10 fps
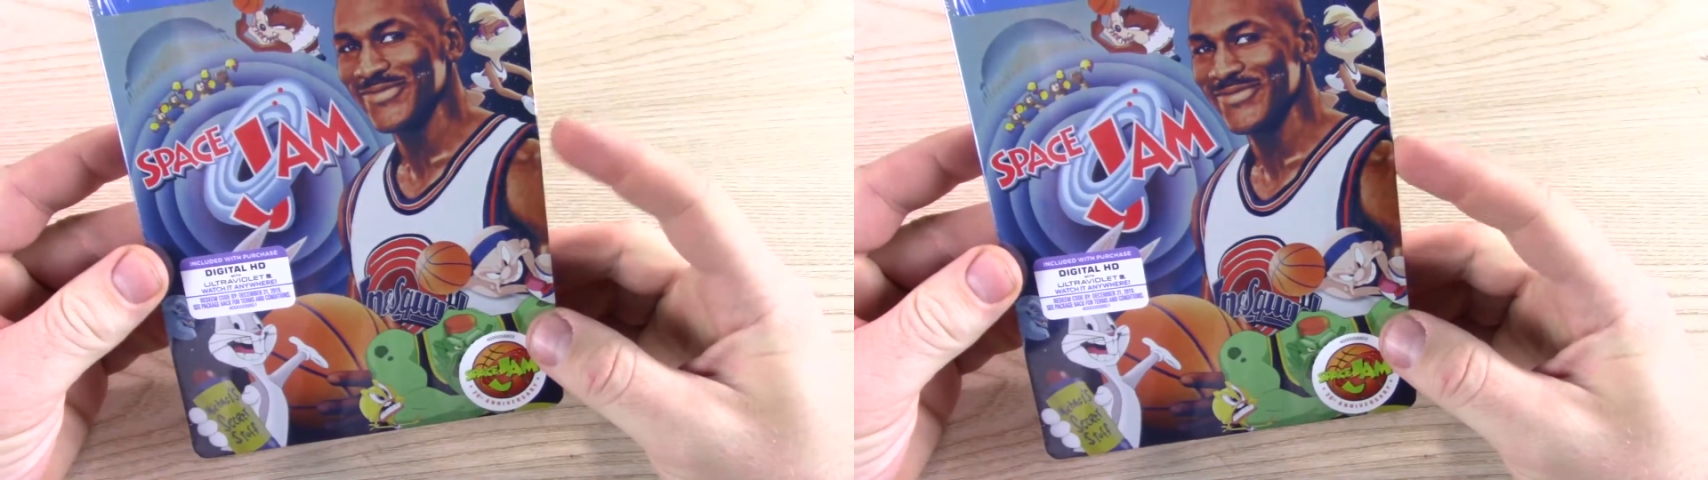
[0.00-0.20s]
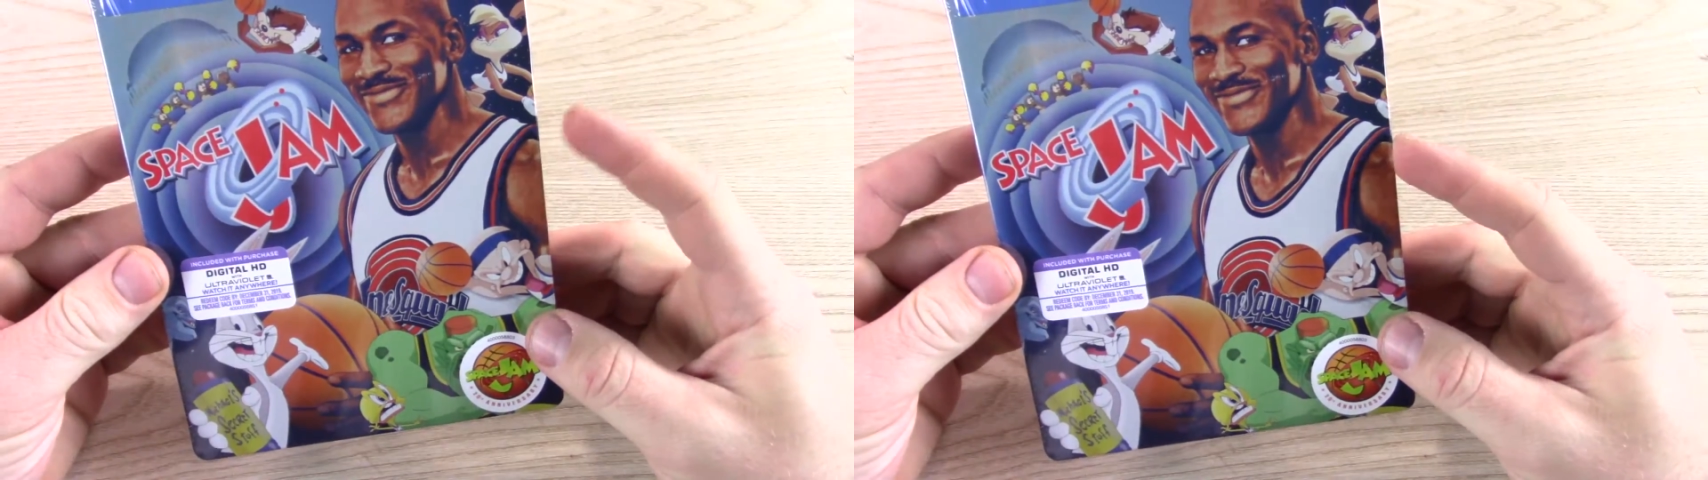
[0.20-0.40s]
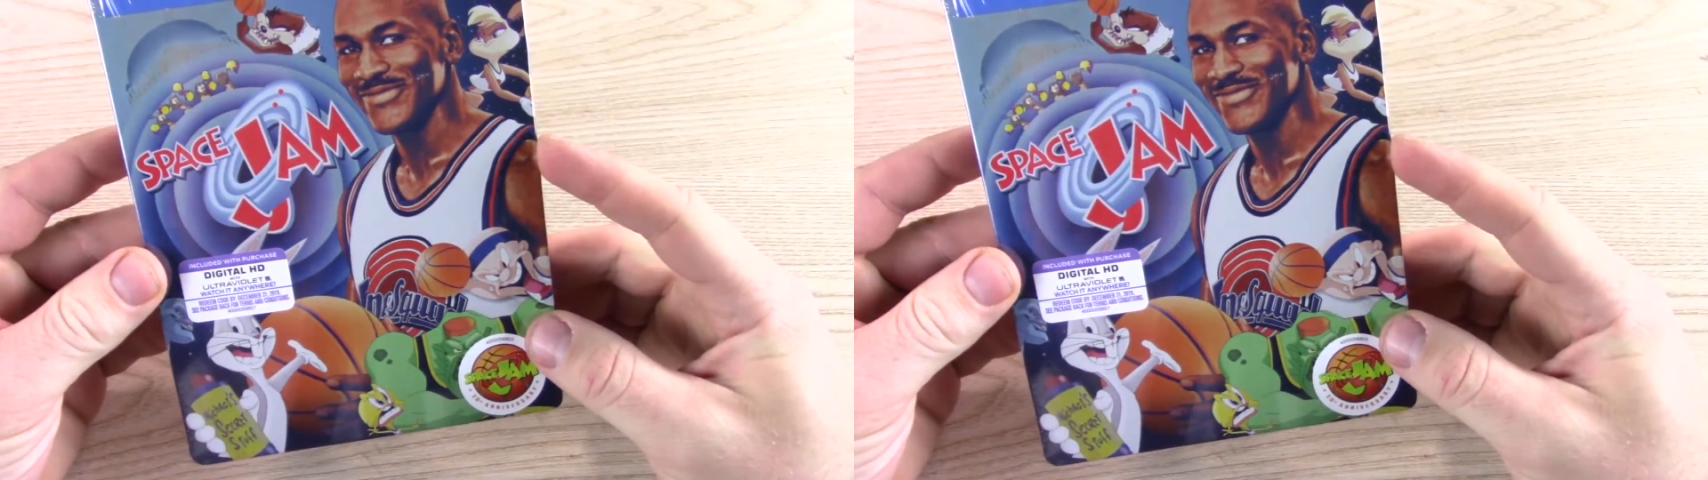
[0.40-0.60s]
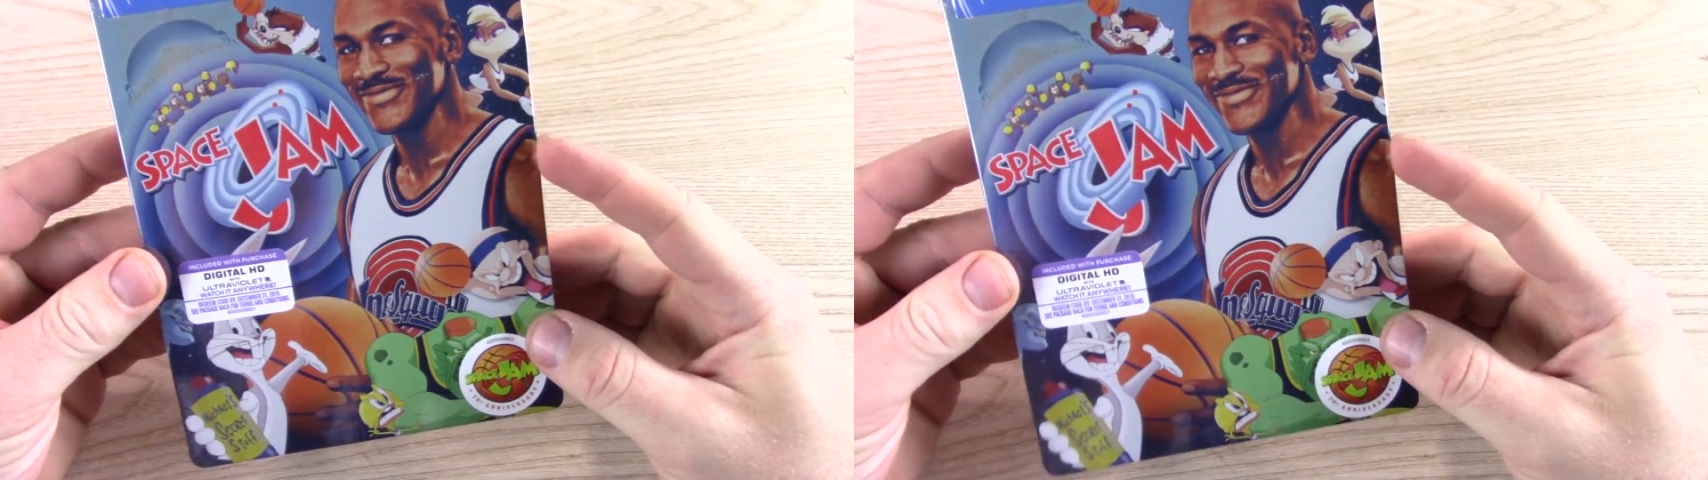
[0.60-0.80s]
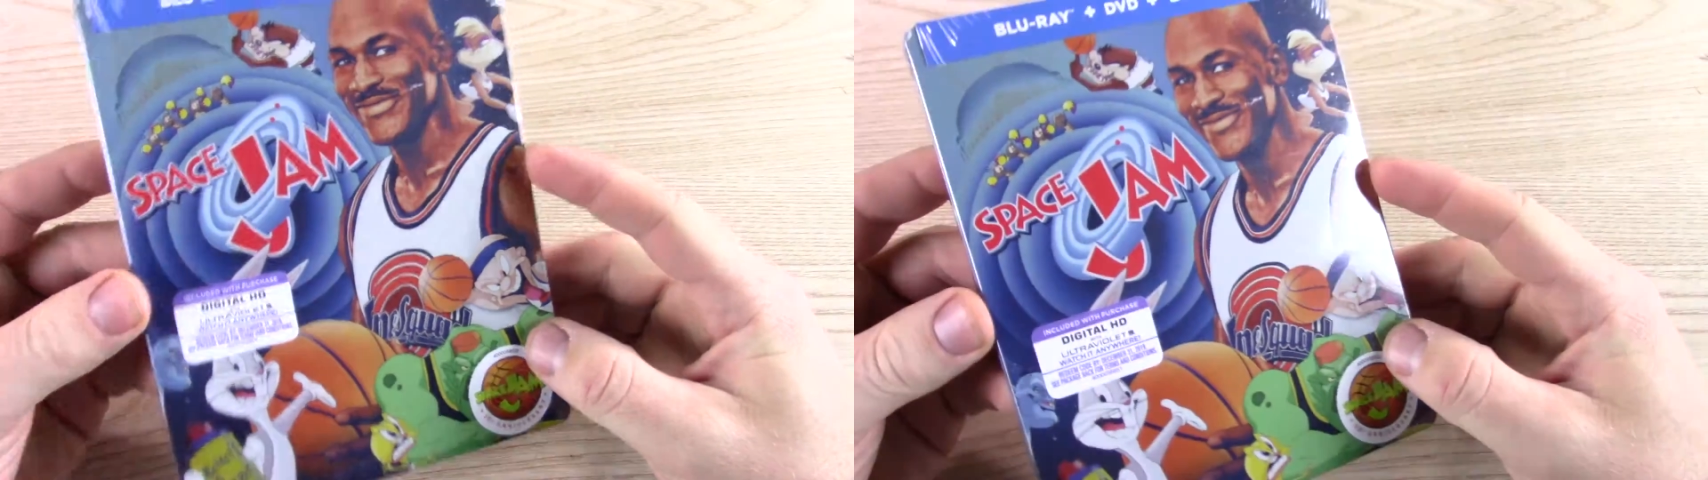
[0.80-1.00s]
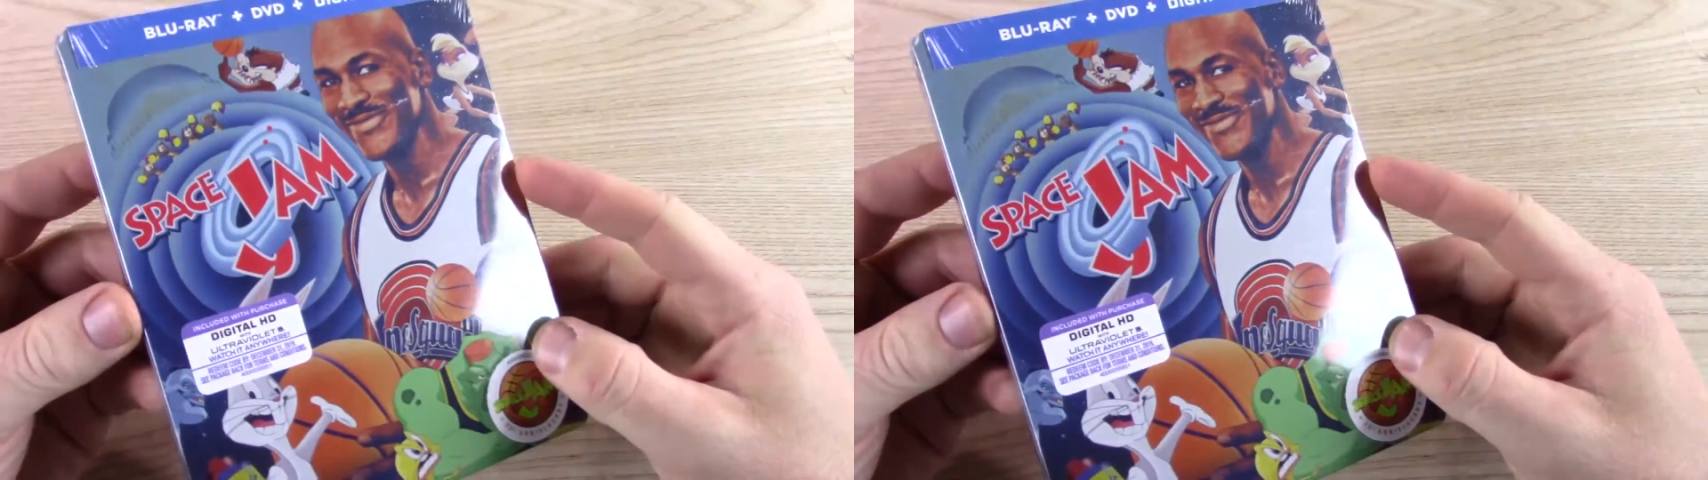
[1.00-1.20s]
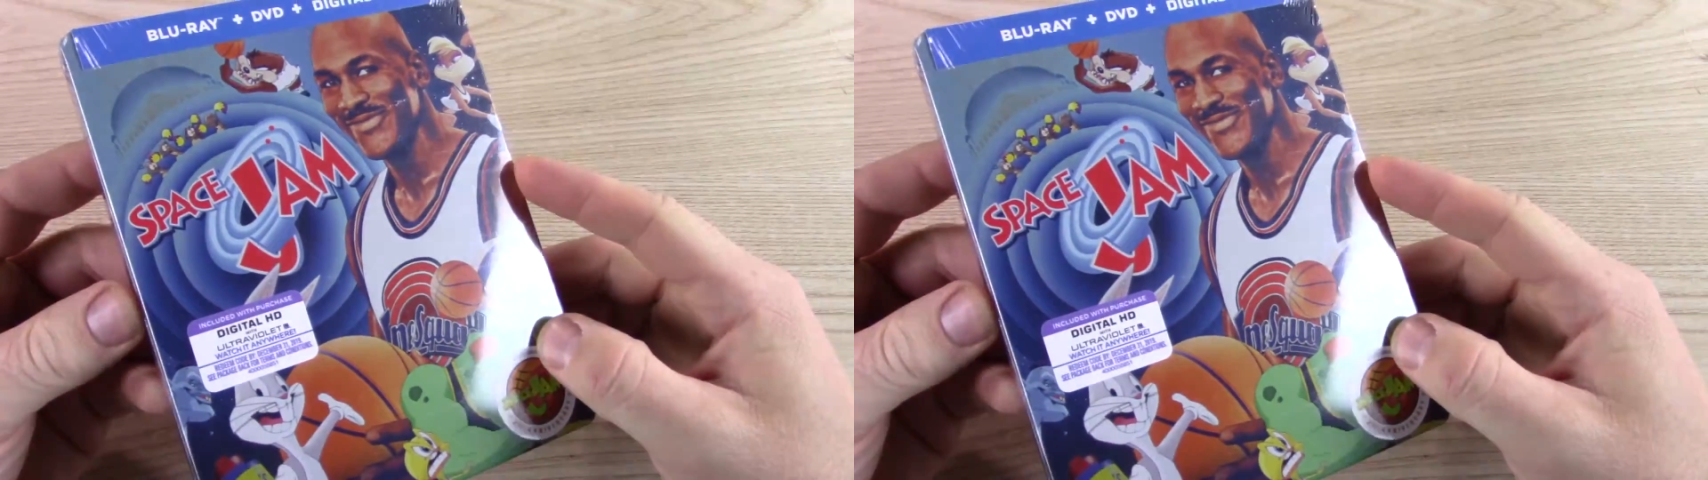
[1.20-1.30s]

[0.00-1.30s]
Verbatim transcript: thought this wasn't coming out